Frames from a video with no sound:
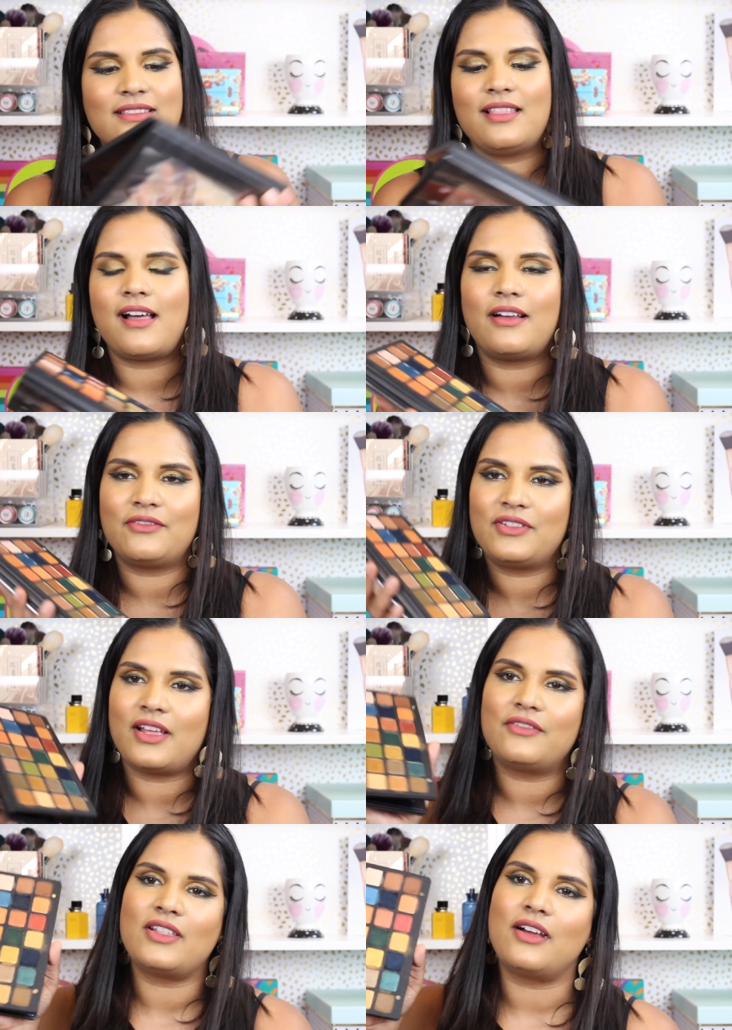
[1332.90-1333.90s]
love
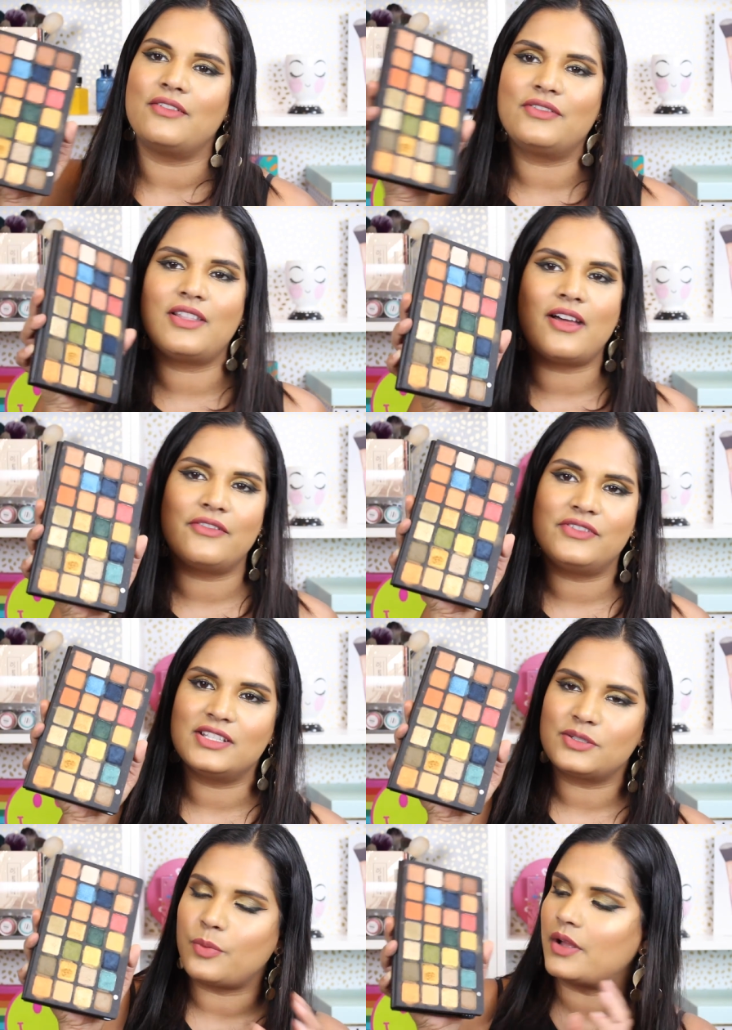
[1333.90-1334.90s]

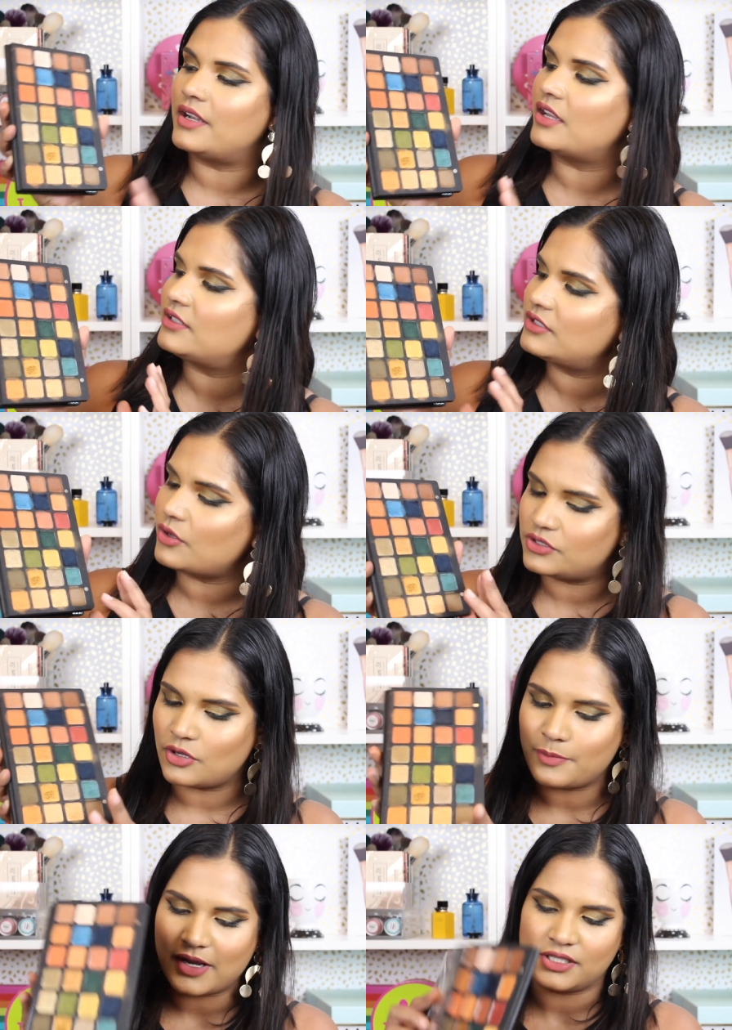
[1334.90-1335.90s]
this one
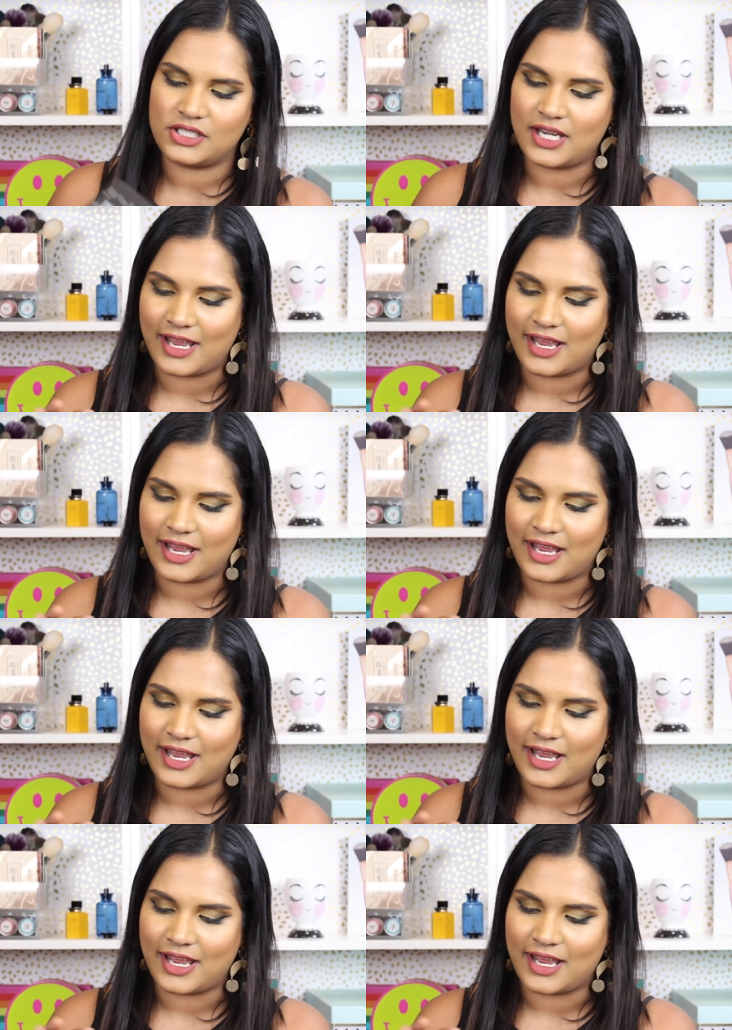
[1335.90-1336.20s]
so much.